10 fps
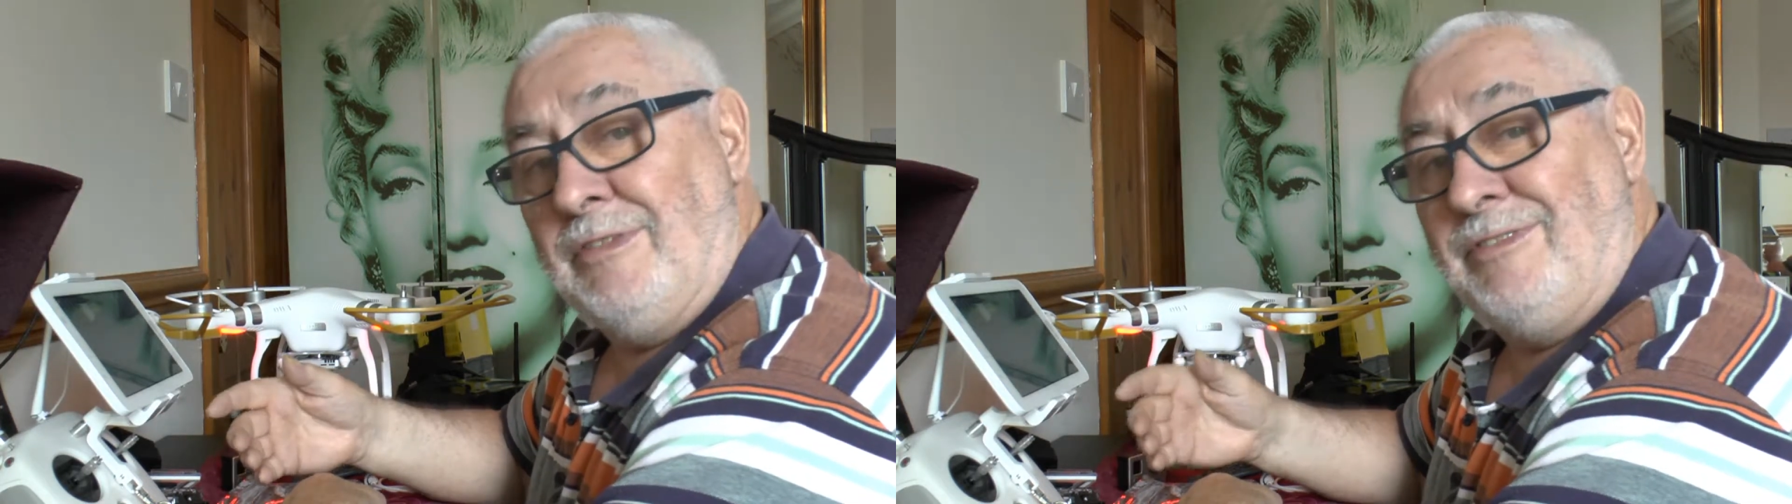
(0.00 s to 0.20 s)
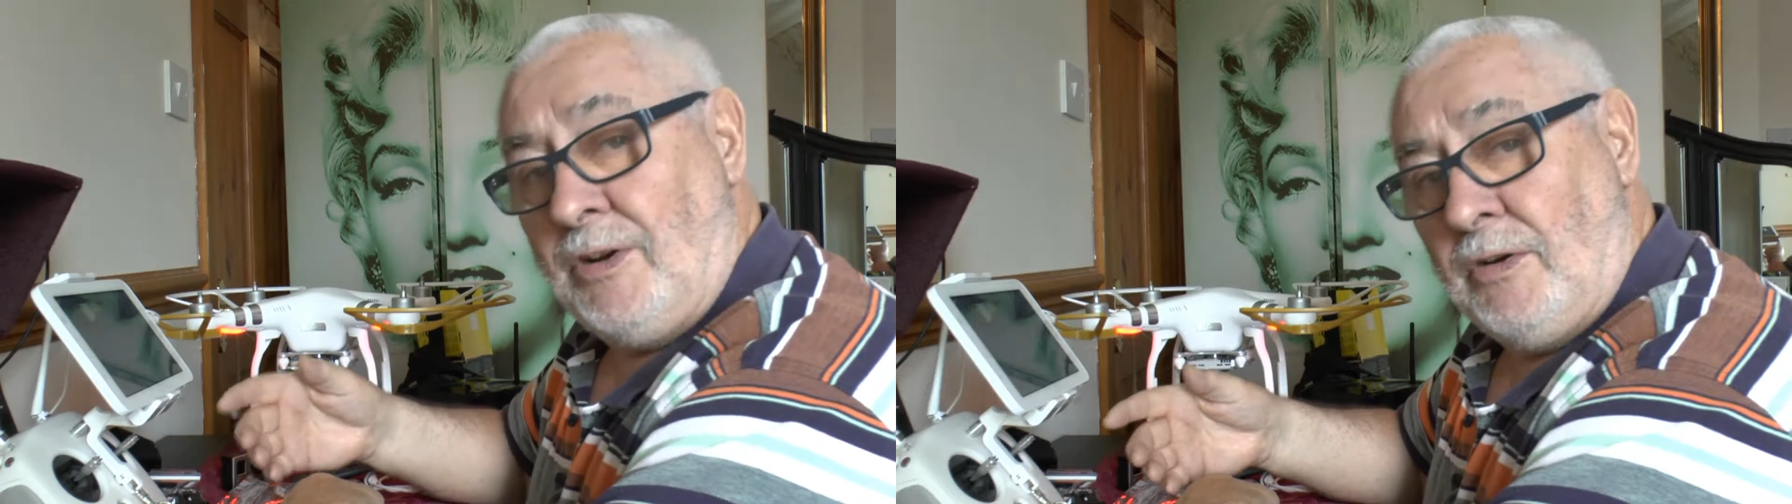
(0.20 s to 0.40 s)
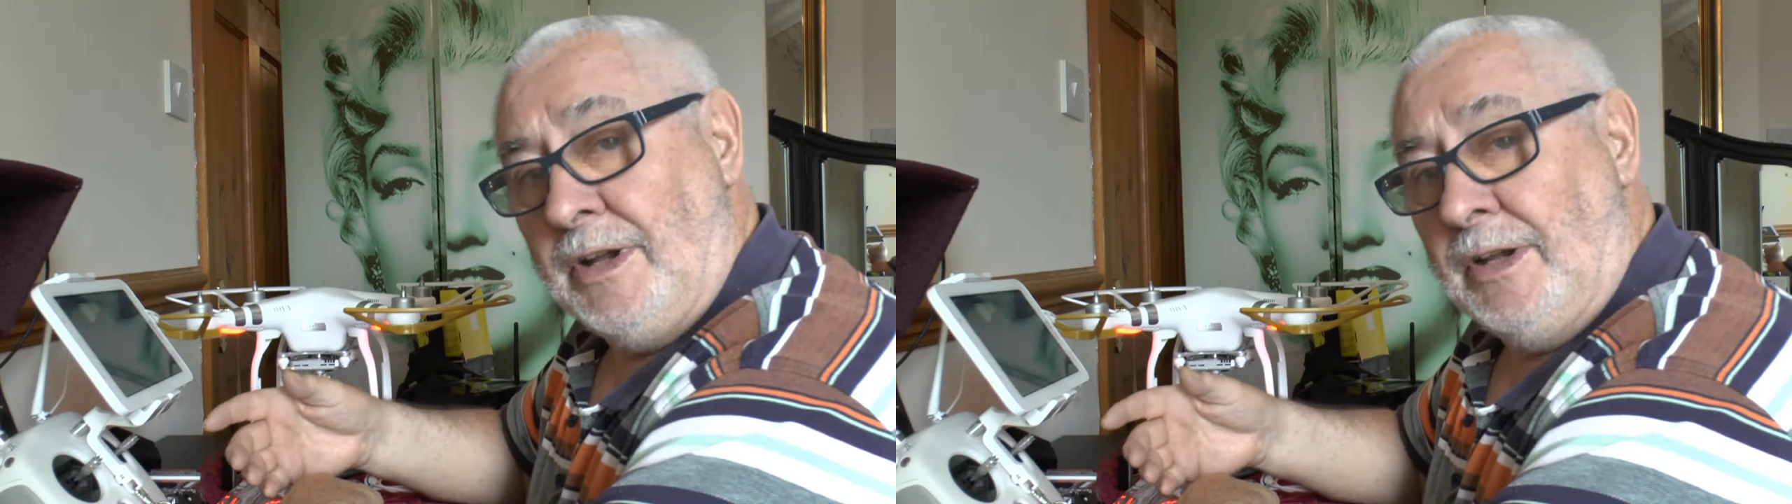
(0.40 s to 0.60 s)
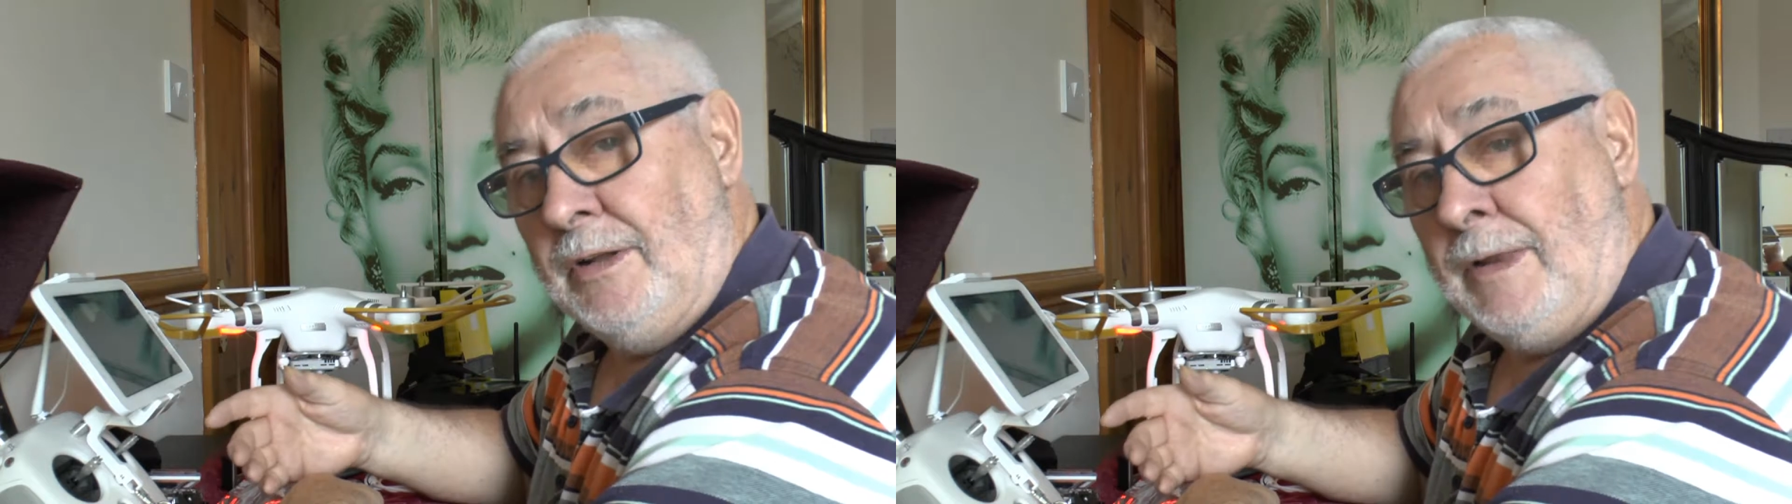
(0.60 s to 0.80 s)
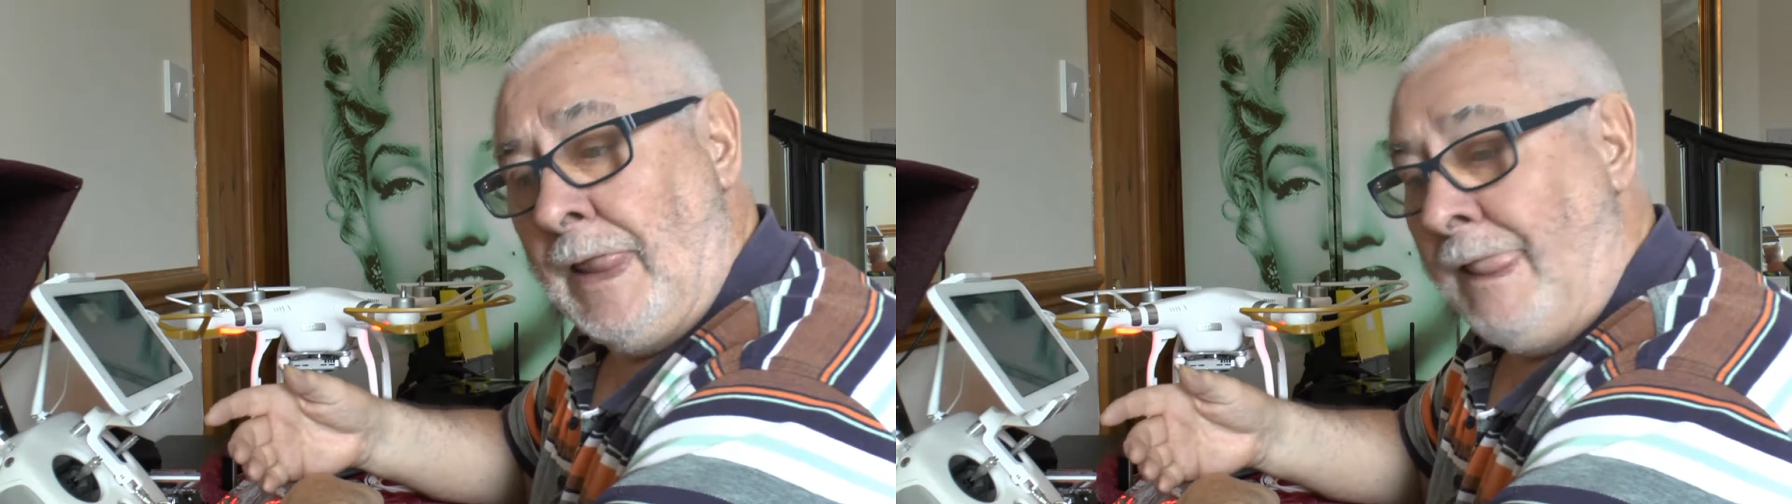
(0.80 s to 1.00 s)
fine,
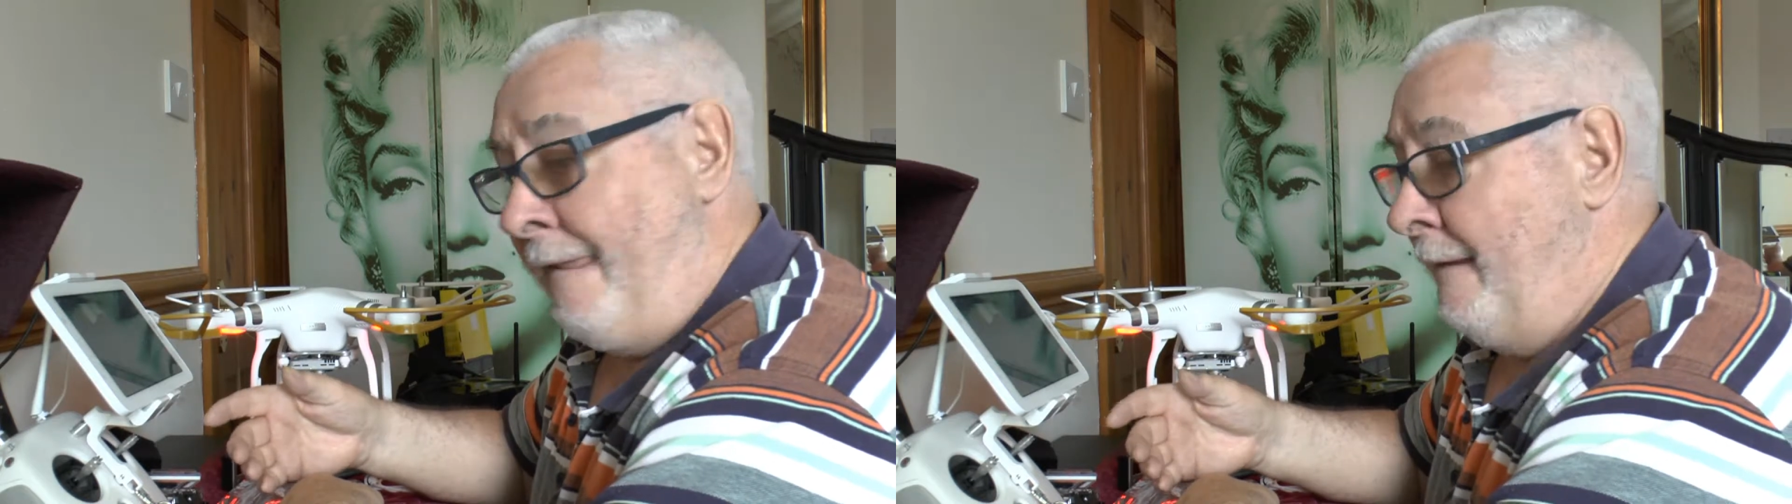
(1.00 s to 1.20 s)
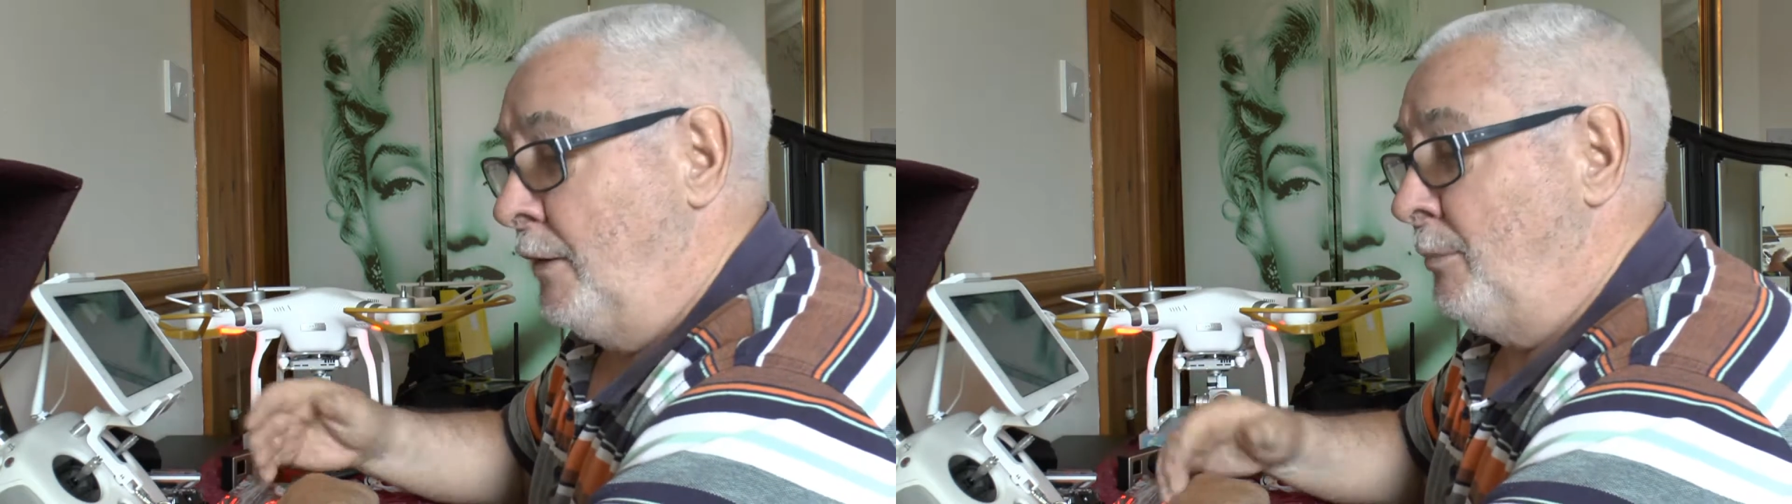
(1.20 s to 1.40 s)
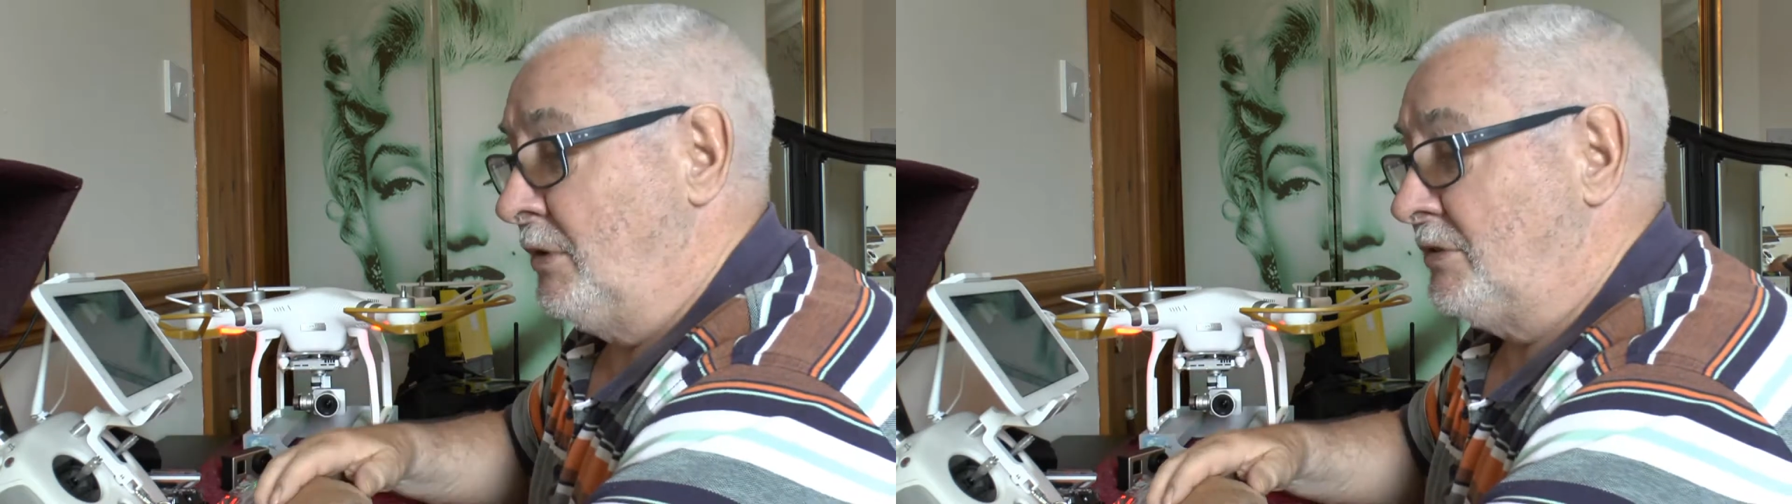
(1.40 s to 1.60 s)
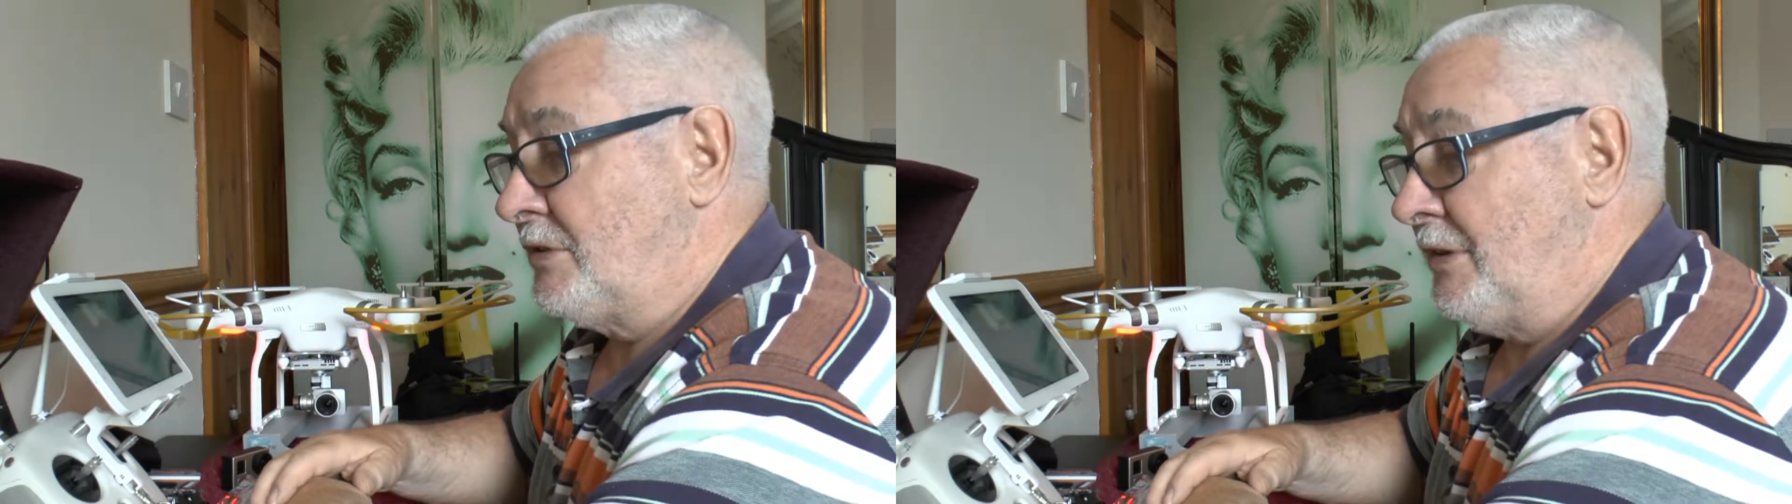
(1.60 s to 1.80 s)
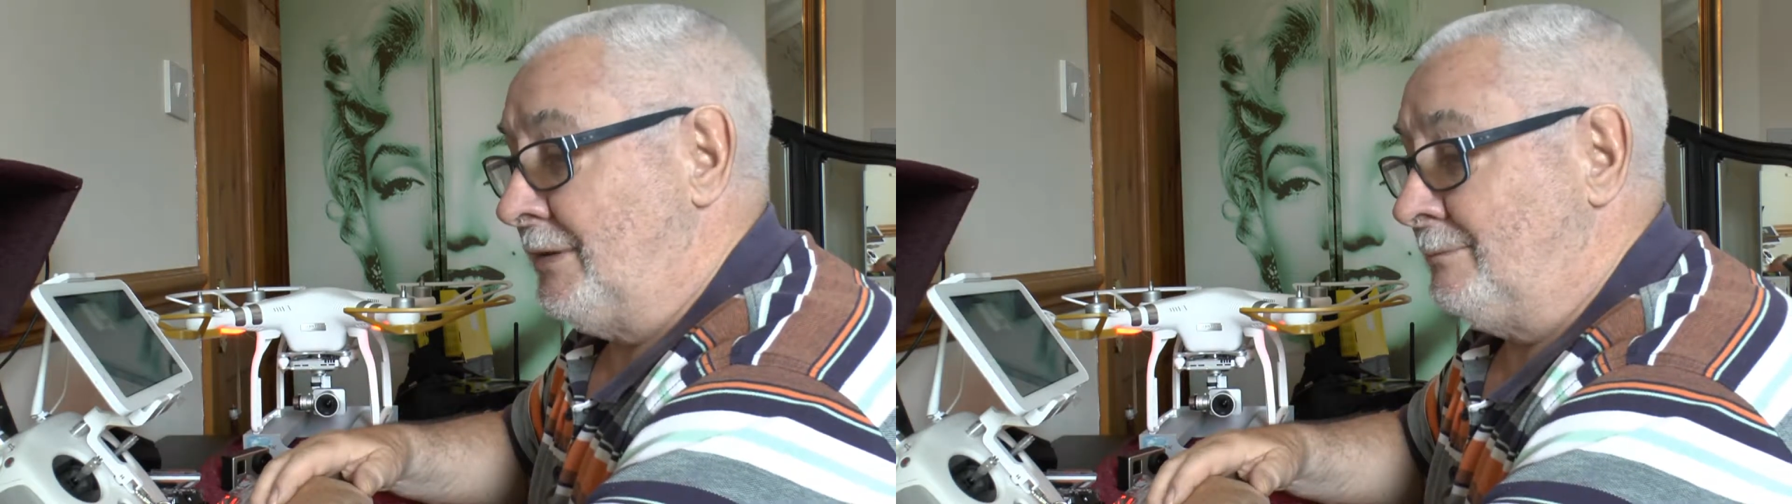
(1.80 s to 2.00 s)
but